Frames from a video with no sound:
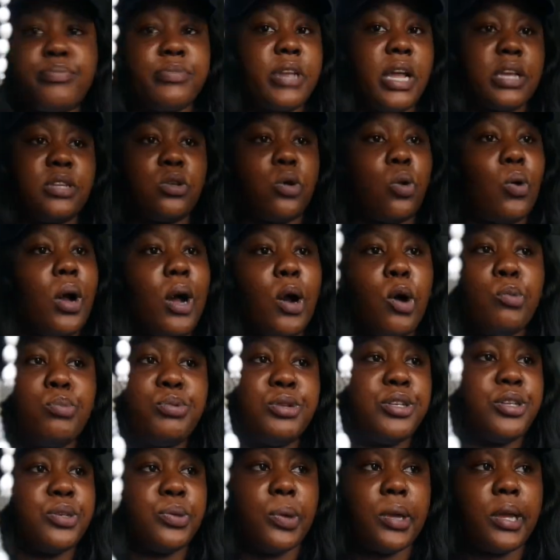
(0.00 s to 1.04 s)
That's all, I hope
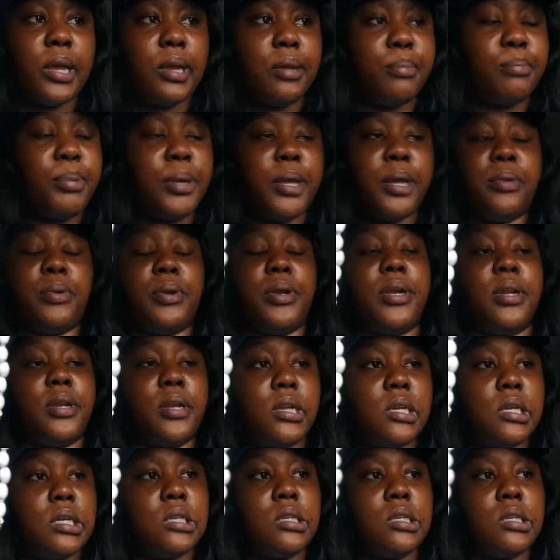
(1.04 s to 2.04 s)
she's okay, period.